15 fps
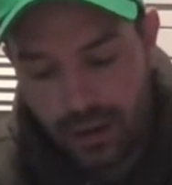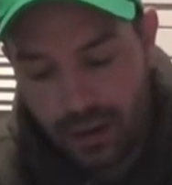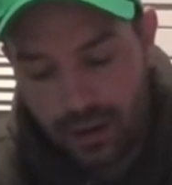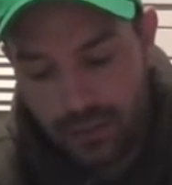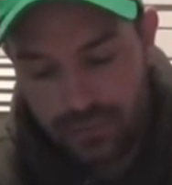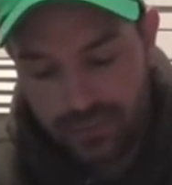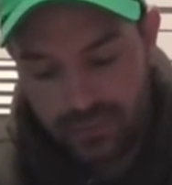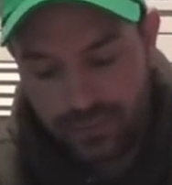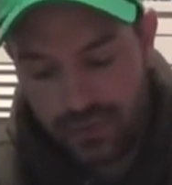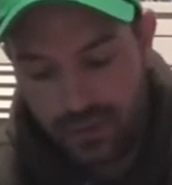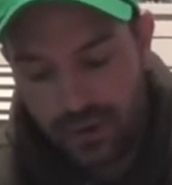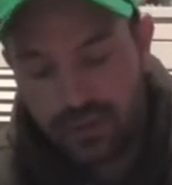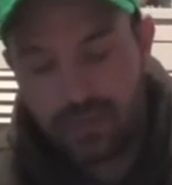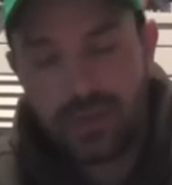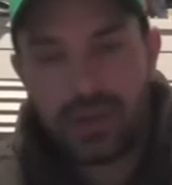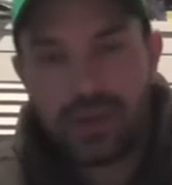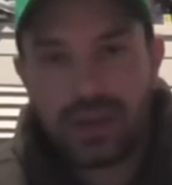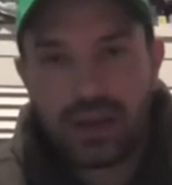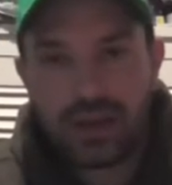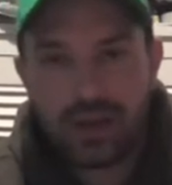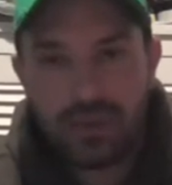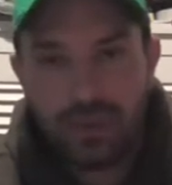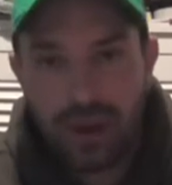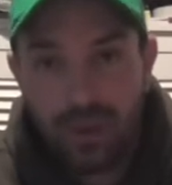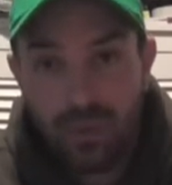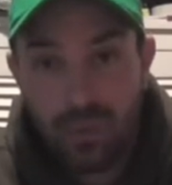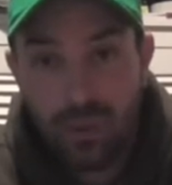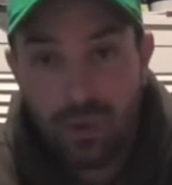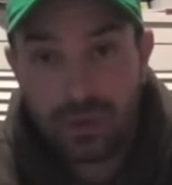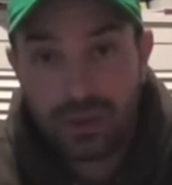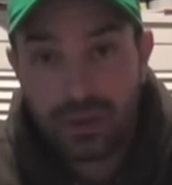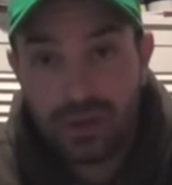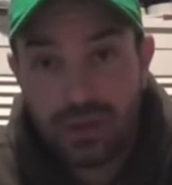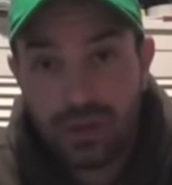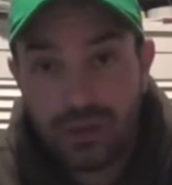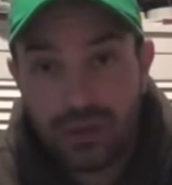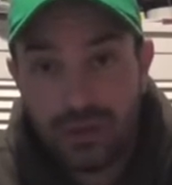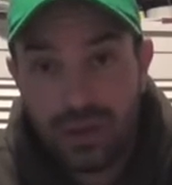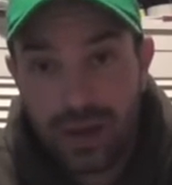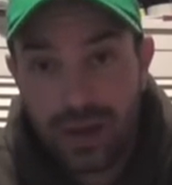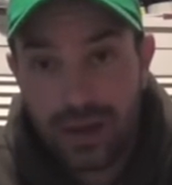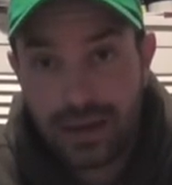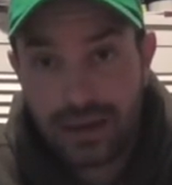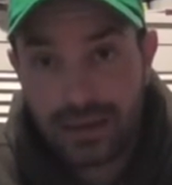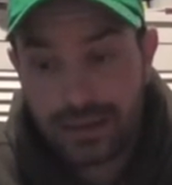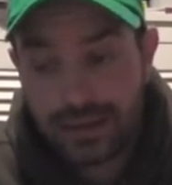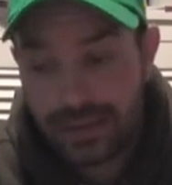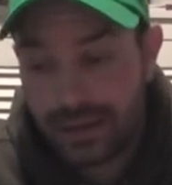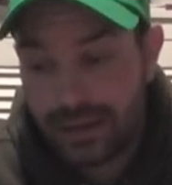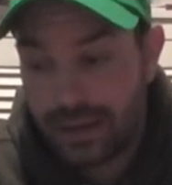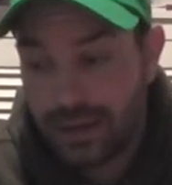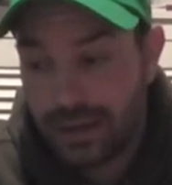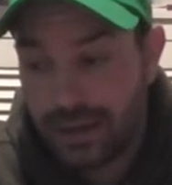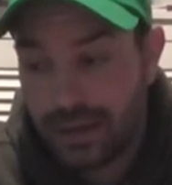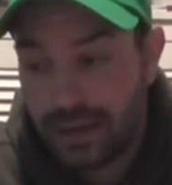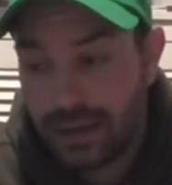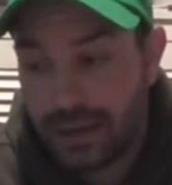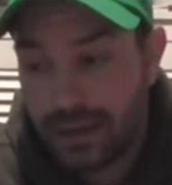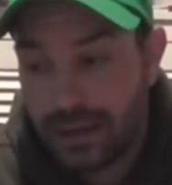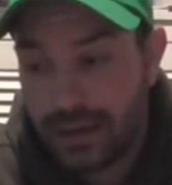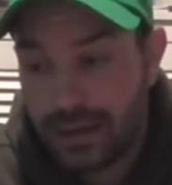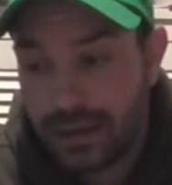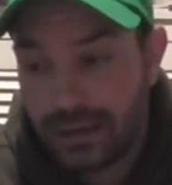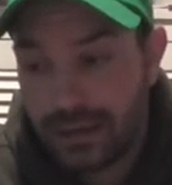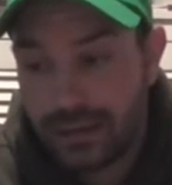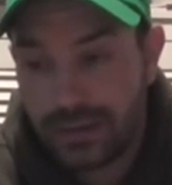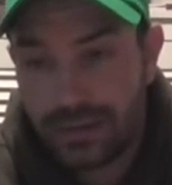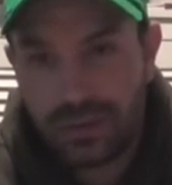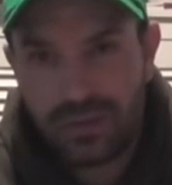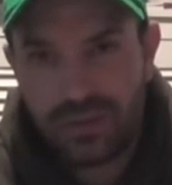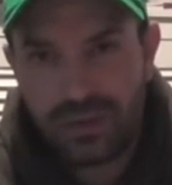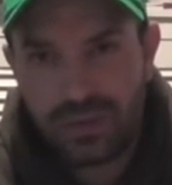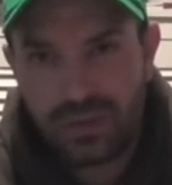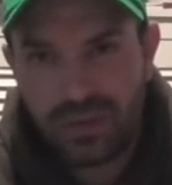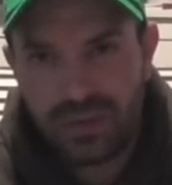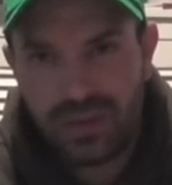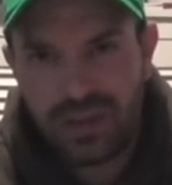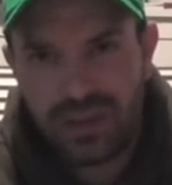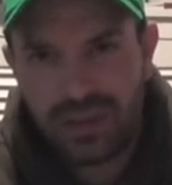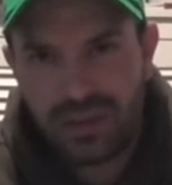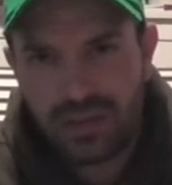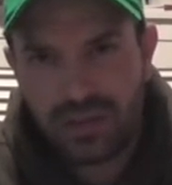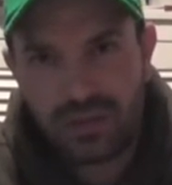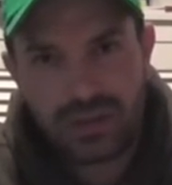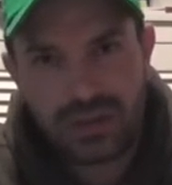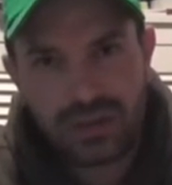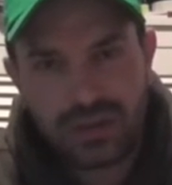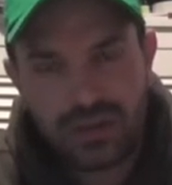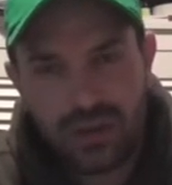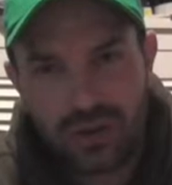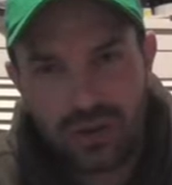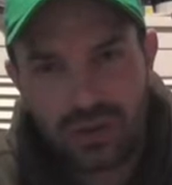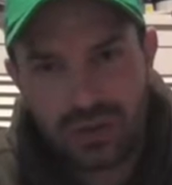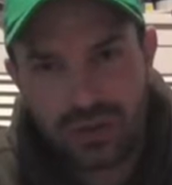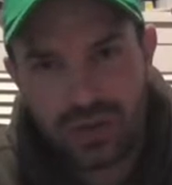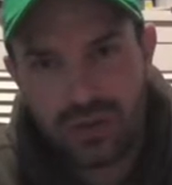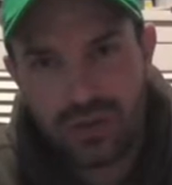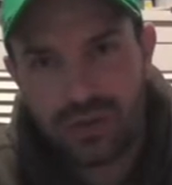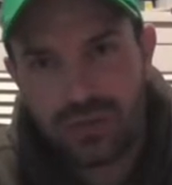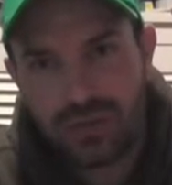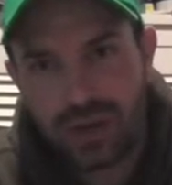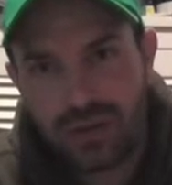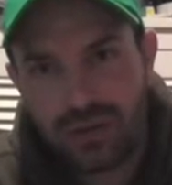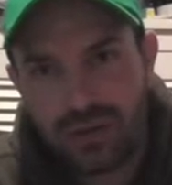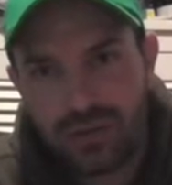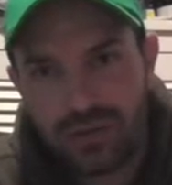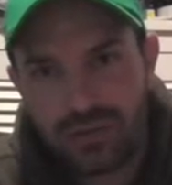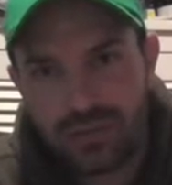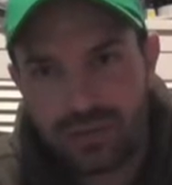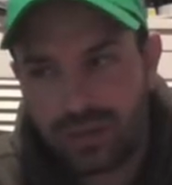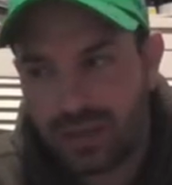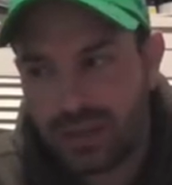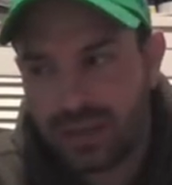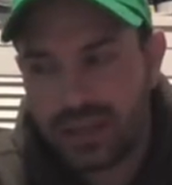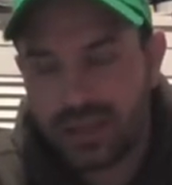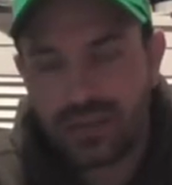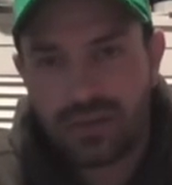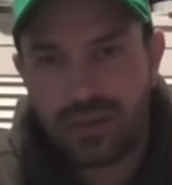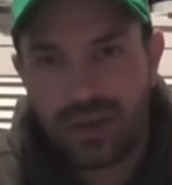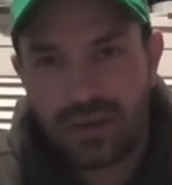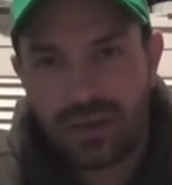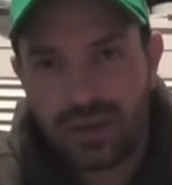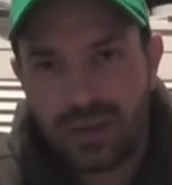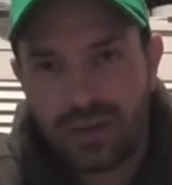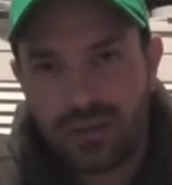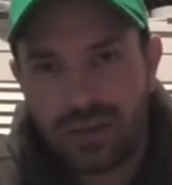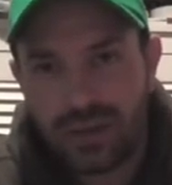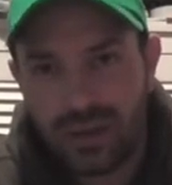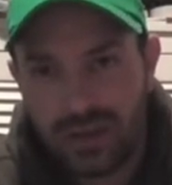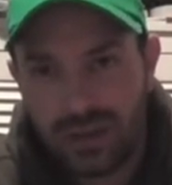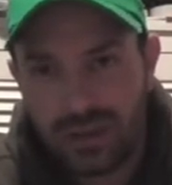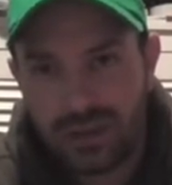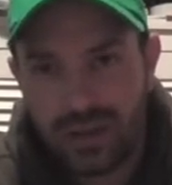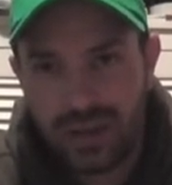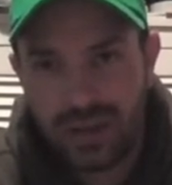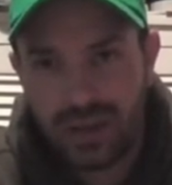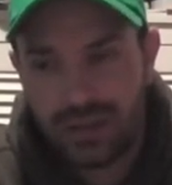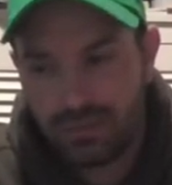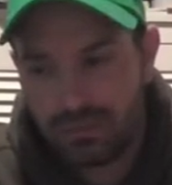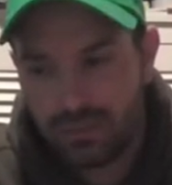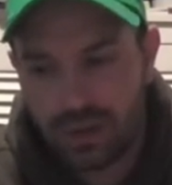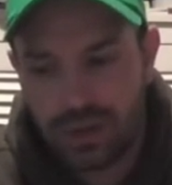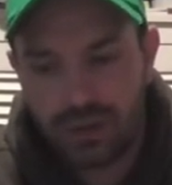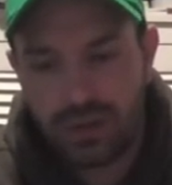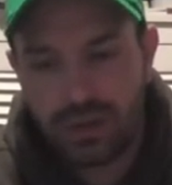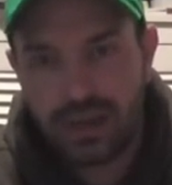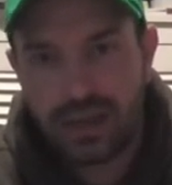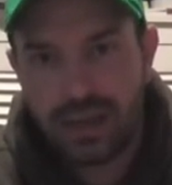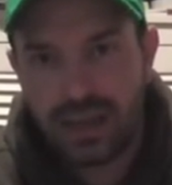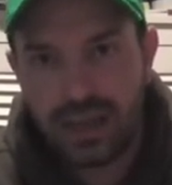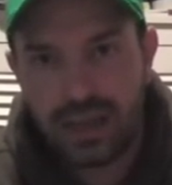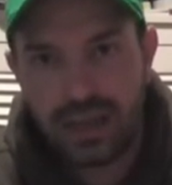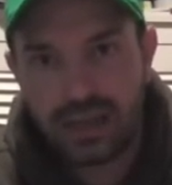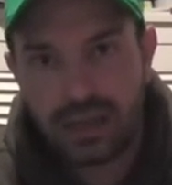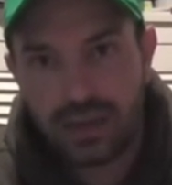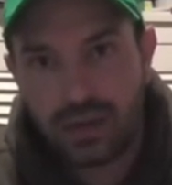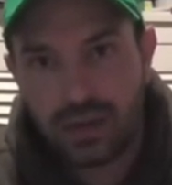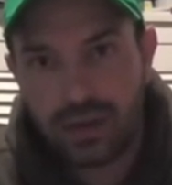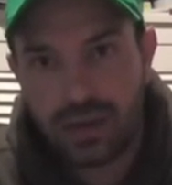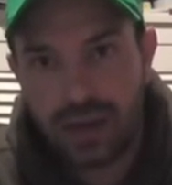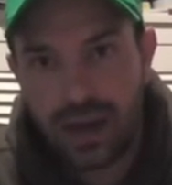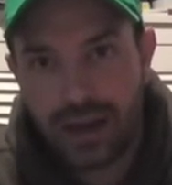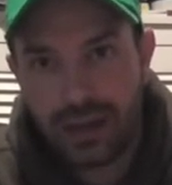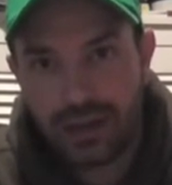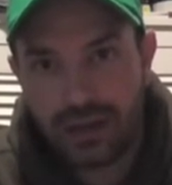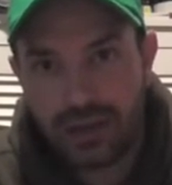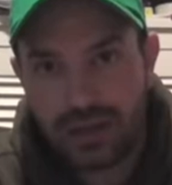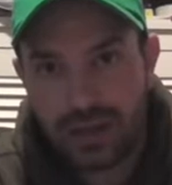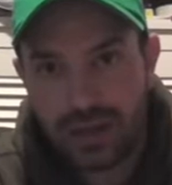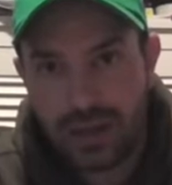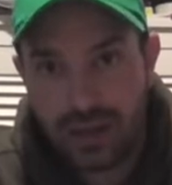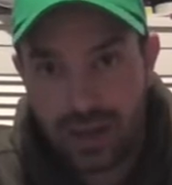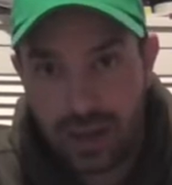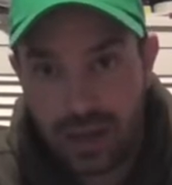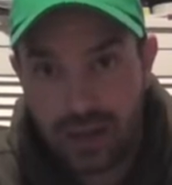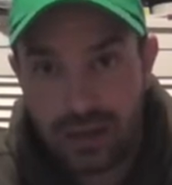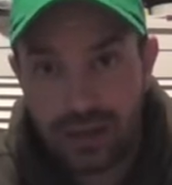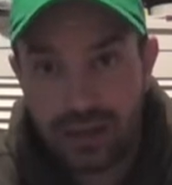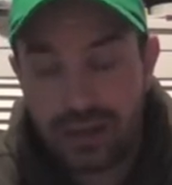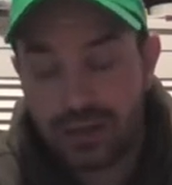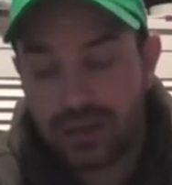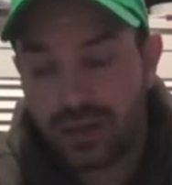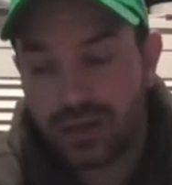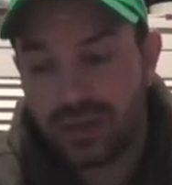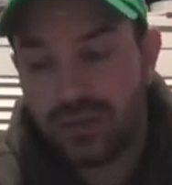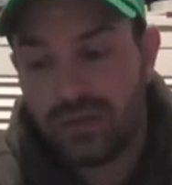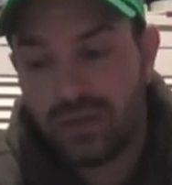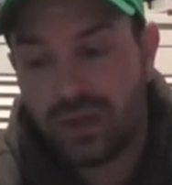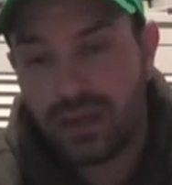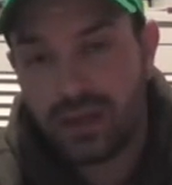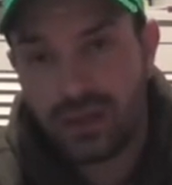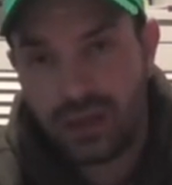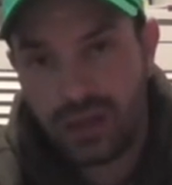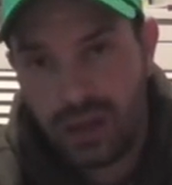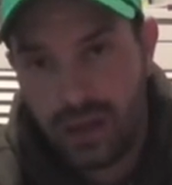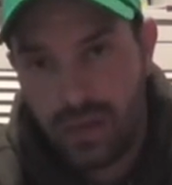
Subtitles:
I've kind of been thinking about what to do. And do you know what, it's been really difficult because there's not a huge amount of places around here where you can, you know, easily go and catch a decent sized fish.